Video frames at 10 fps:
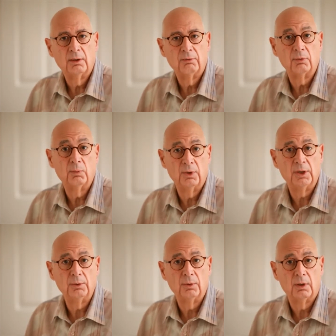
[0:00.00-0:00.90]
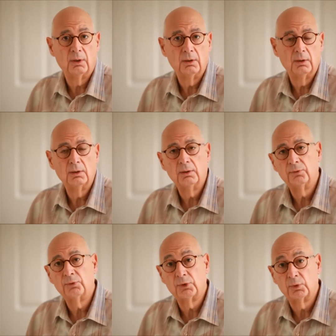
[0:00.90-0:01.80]
from where you are
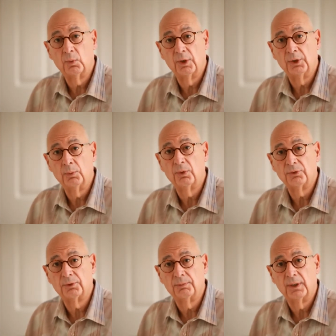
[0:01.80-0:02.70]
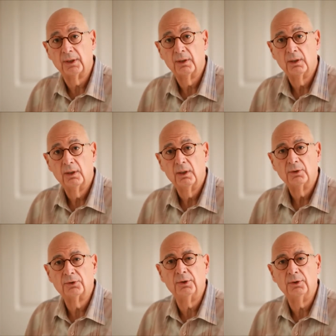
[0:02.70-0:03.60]
to where you want to be,
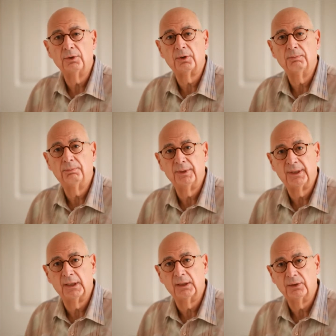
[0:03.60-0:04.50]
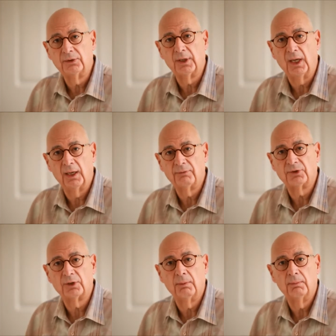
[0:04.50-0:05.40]
so that you can begin to have
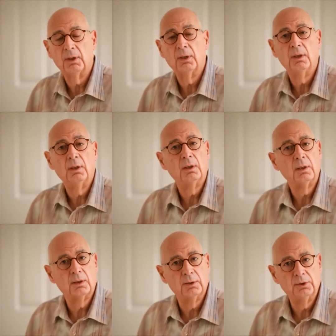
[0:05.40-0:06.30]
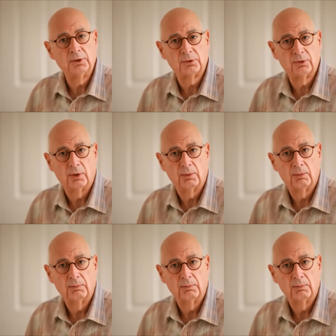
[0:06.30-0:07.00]
some control.